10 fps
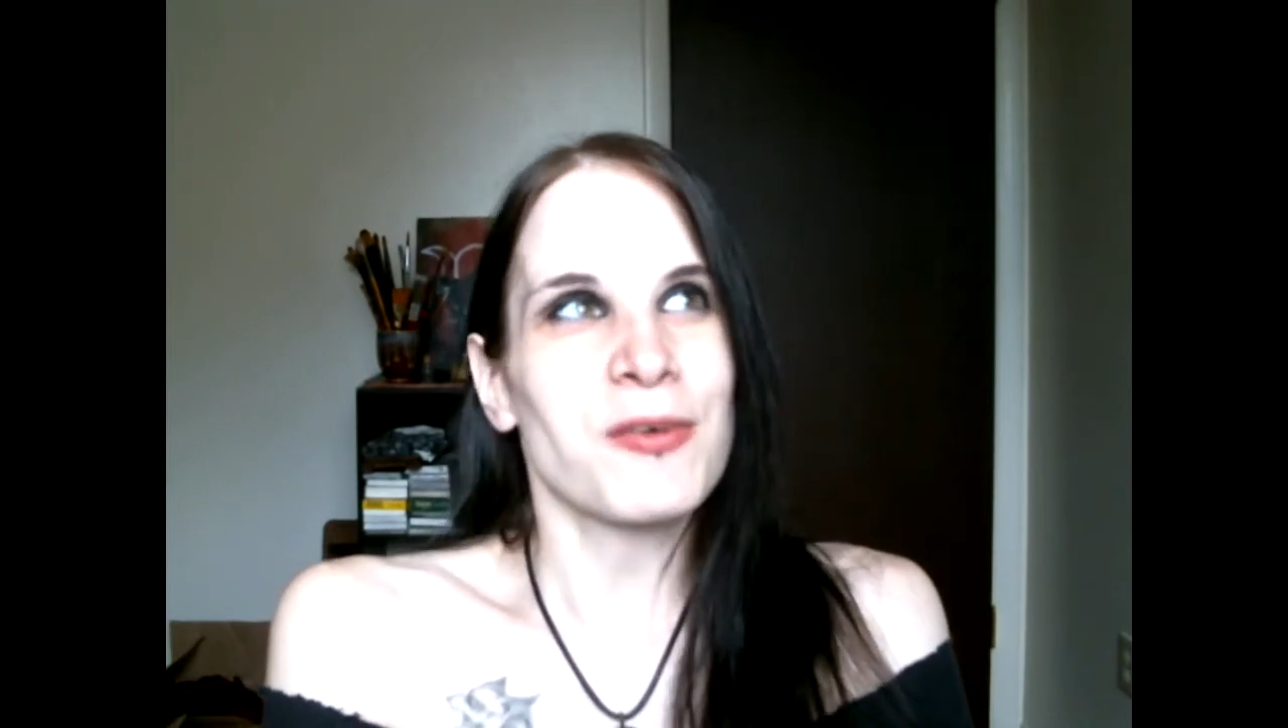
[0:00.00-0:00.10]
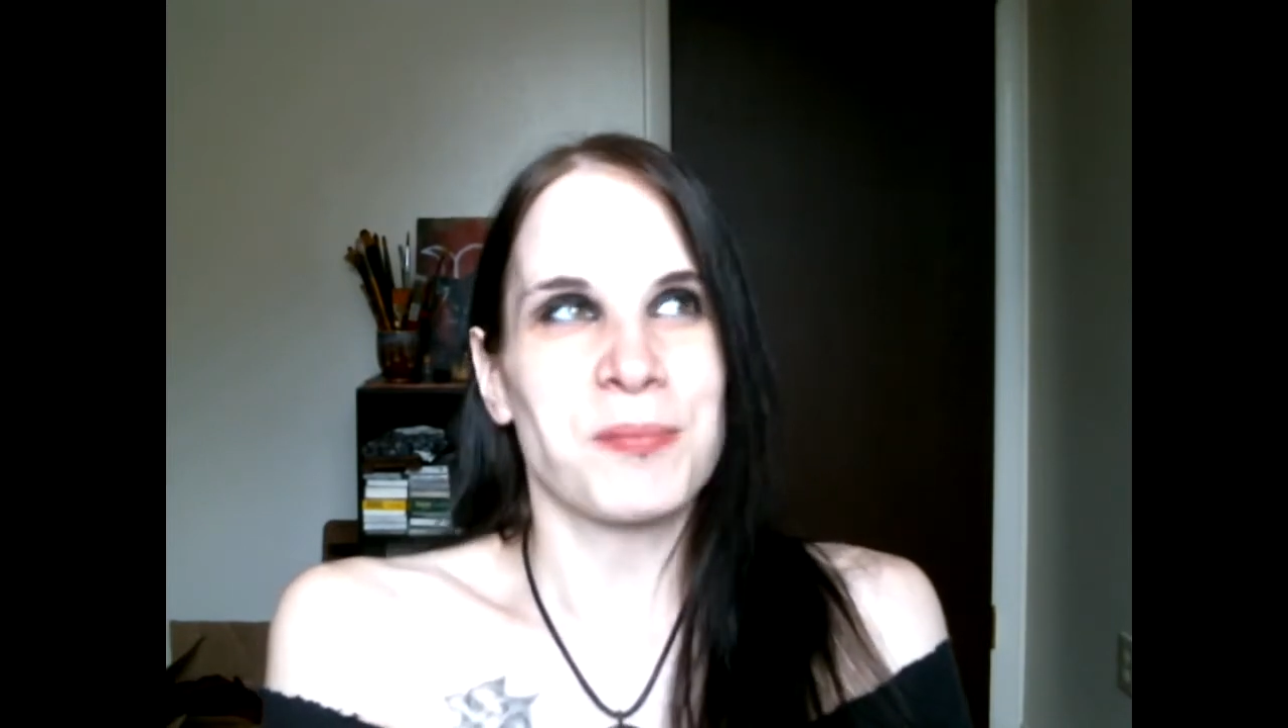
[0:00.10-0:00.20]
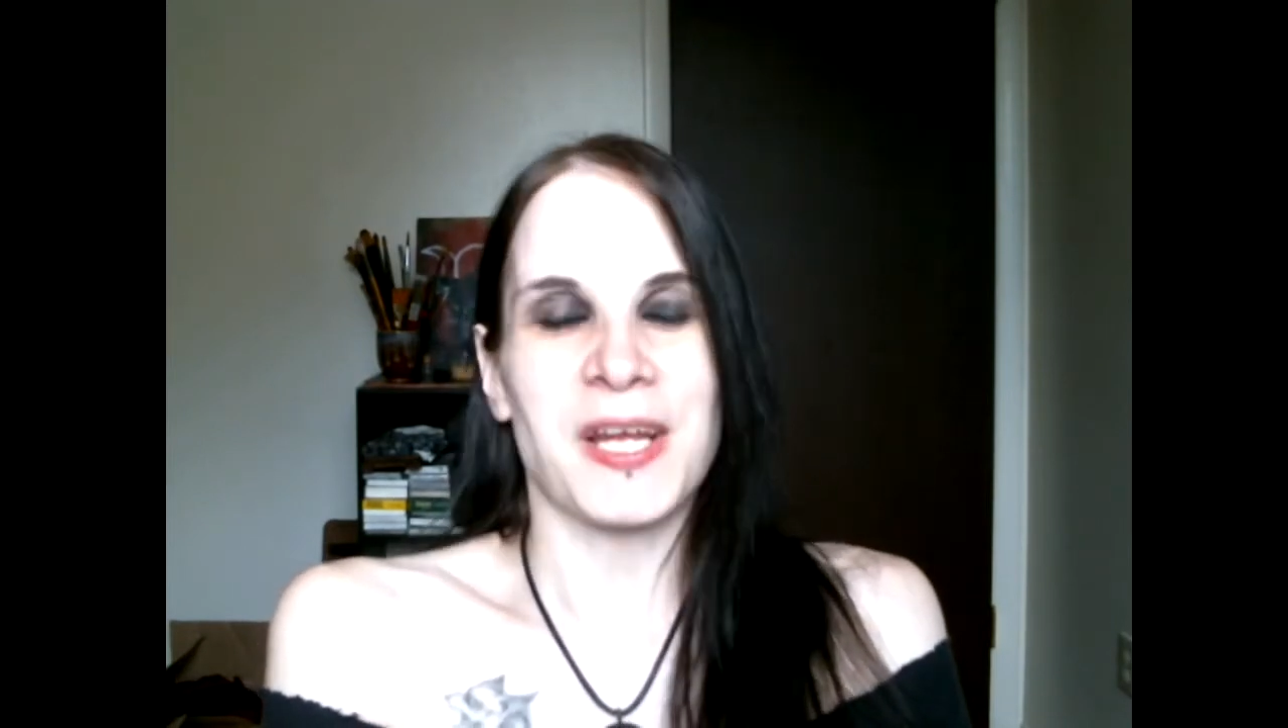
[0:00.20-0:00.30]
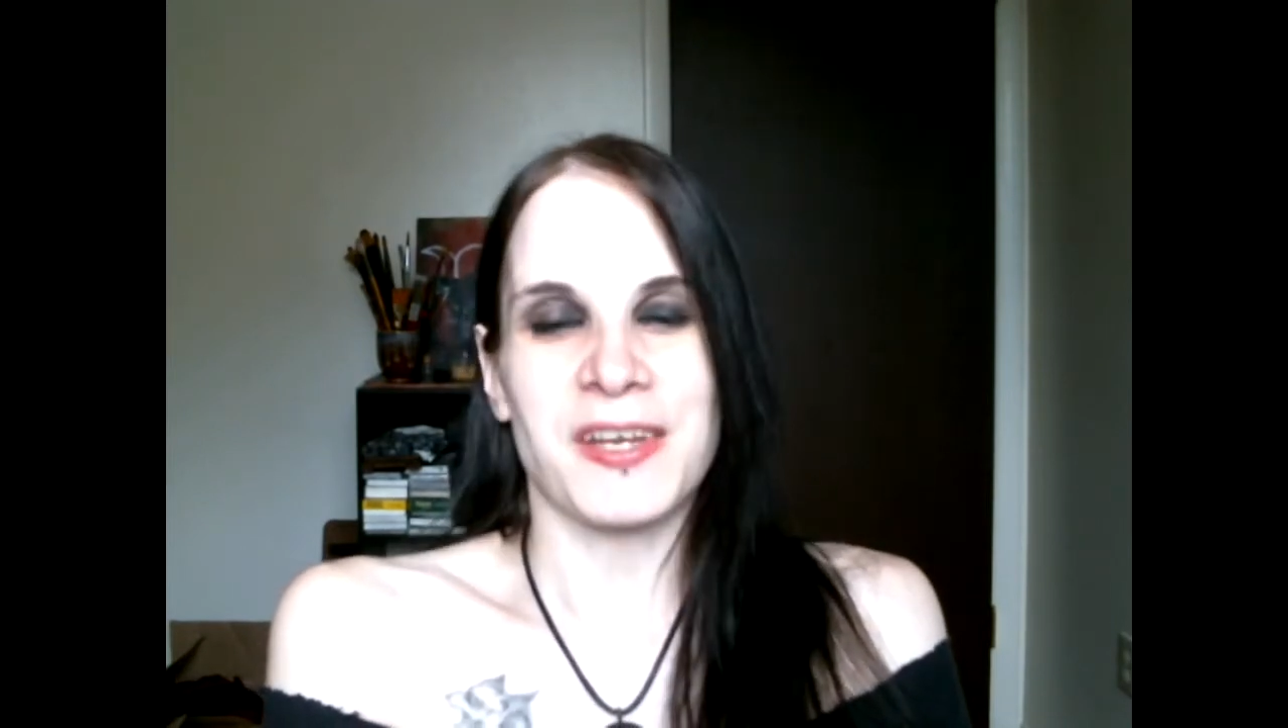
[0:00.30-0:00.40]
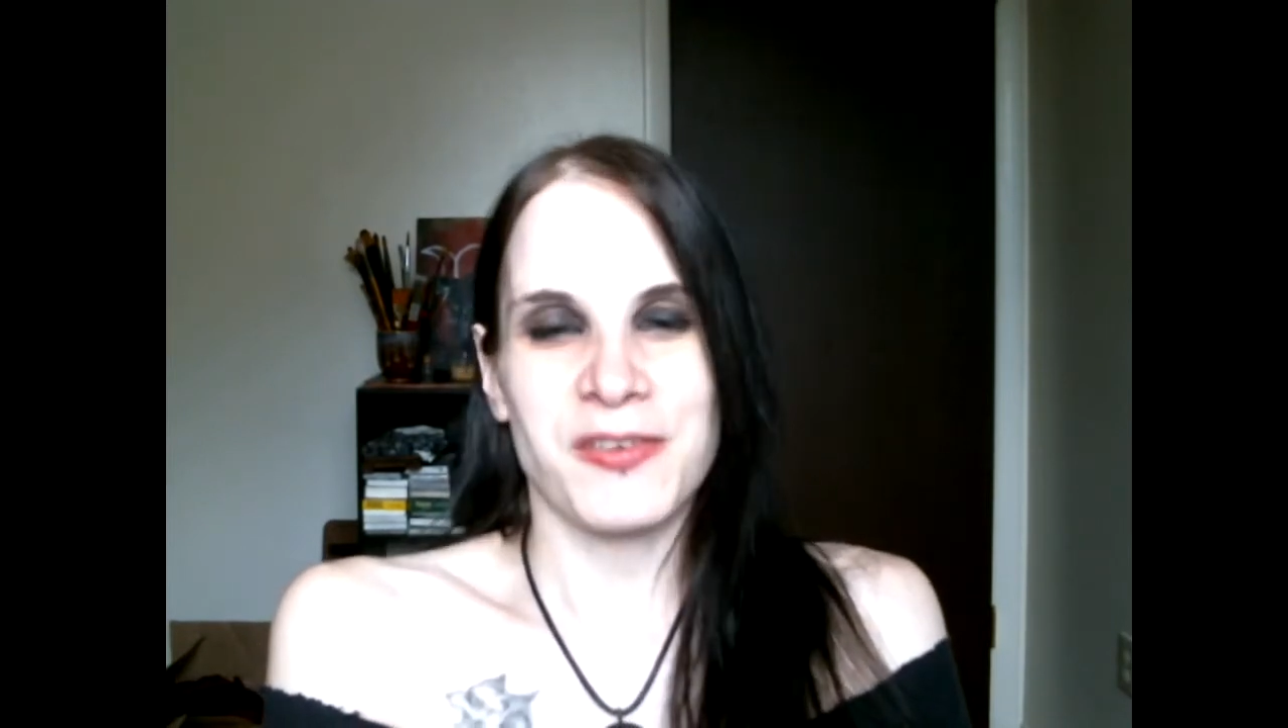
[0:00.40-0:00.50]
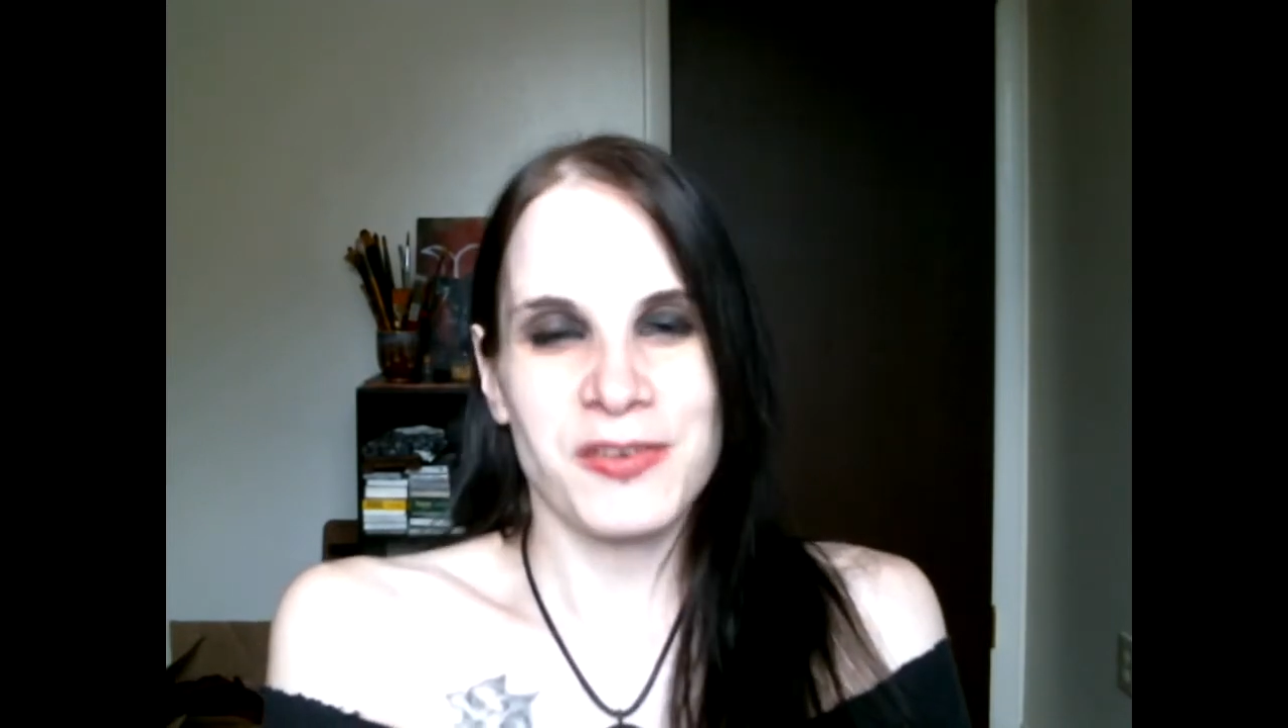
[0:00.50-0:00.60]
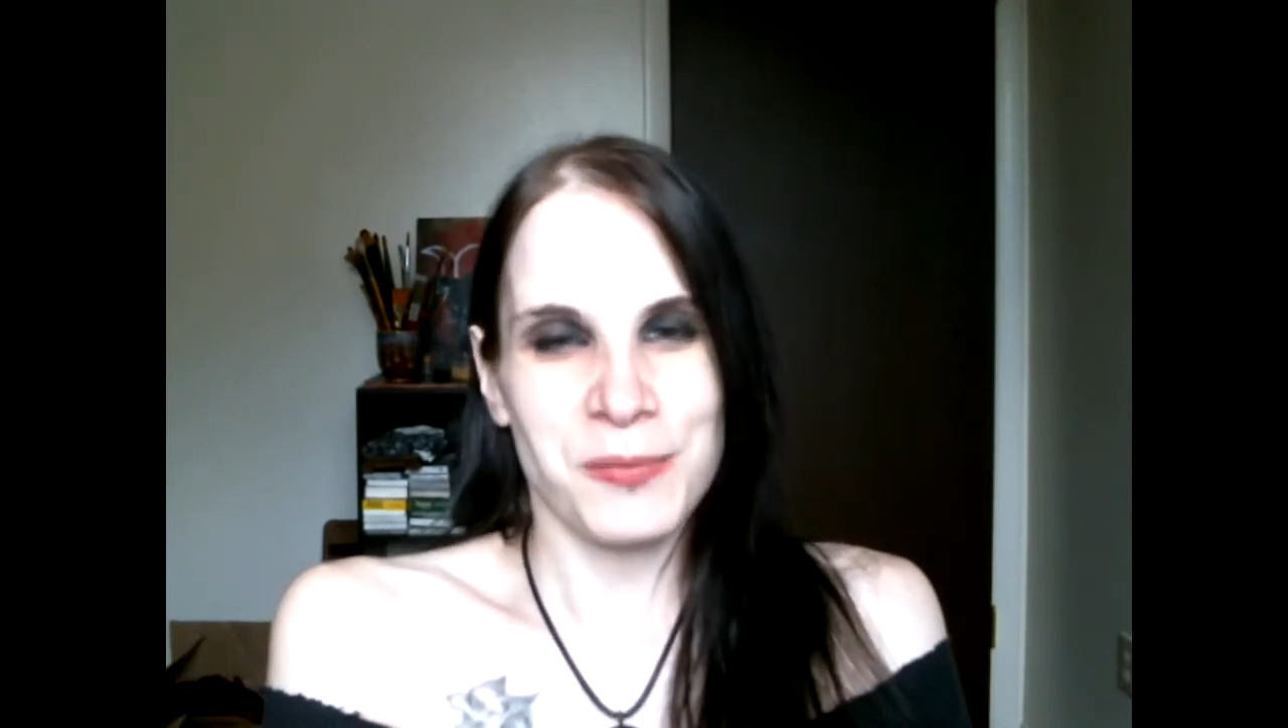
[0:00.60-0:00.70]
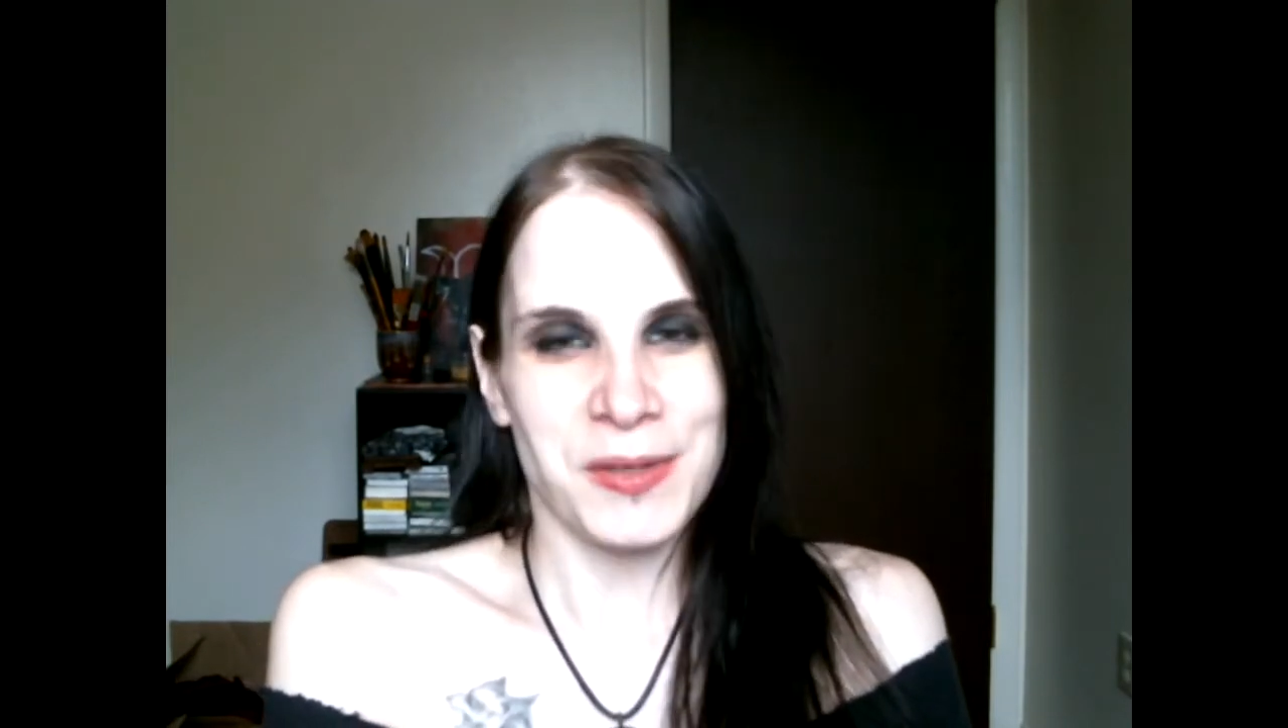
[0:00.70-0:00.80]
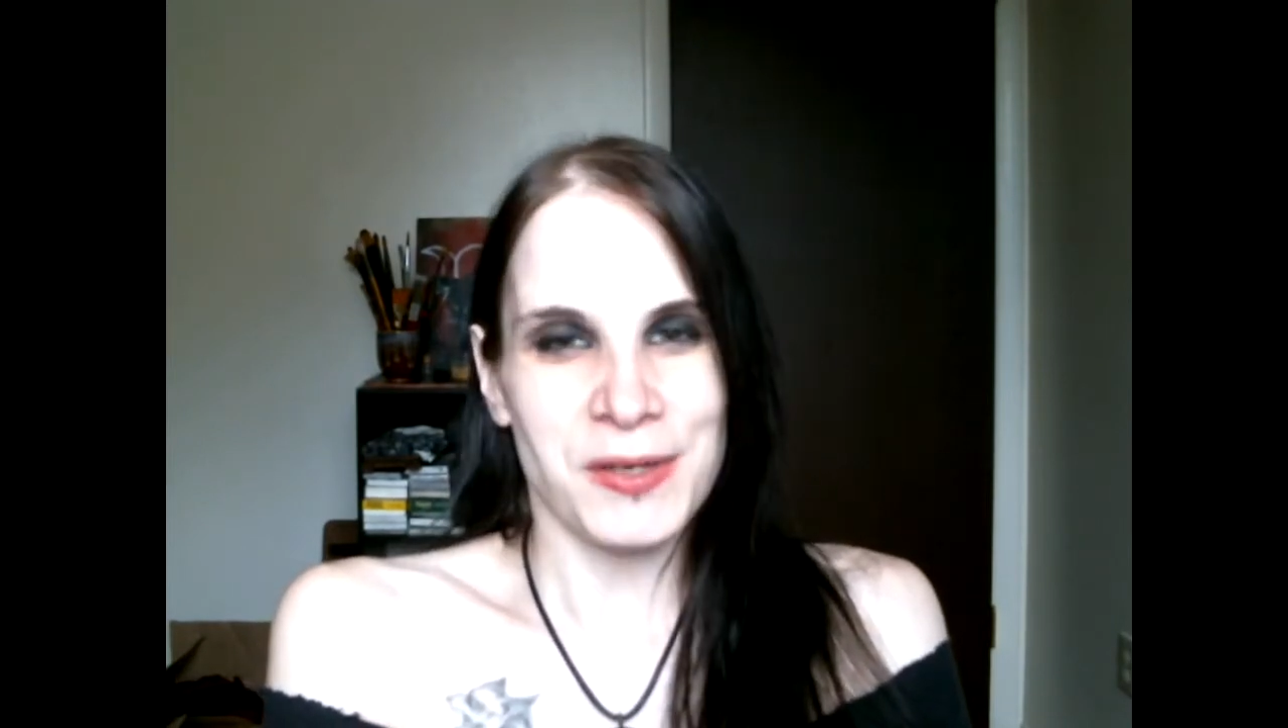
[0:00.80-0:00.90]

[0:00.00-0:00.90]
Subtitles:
blast to be